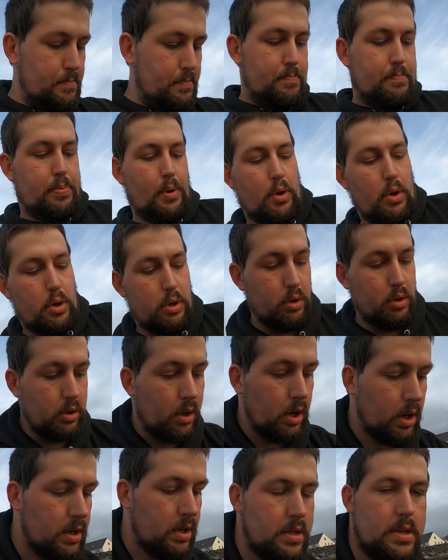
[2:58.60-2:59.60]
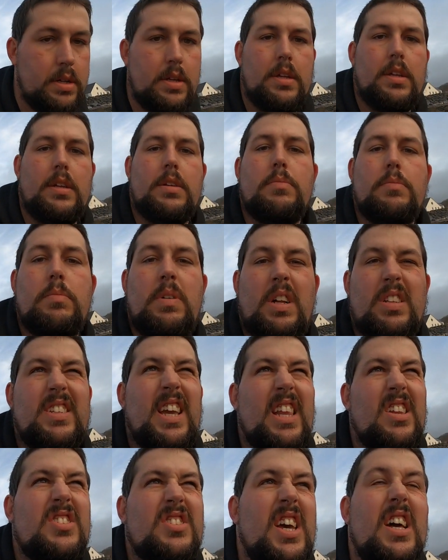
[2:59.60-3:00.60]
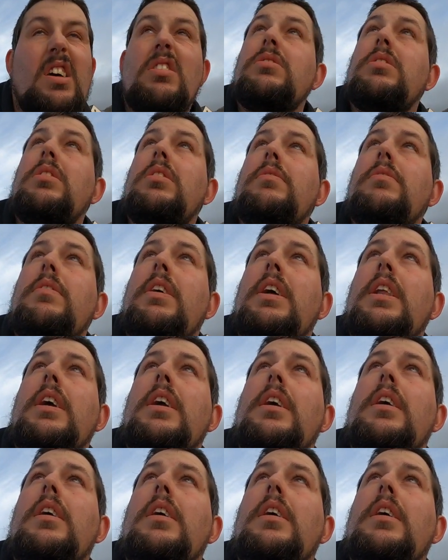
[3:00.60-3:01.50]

blow lug, well, yellowtails really.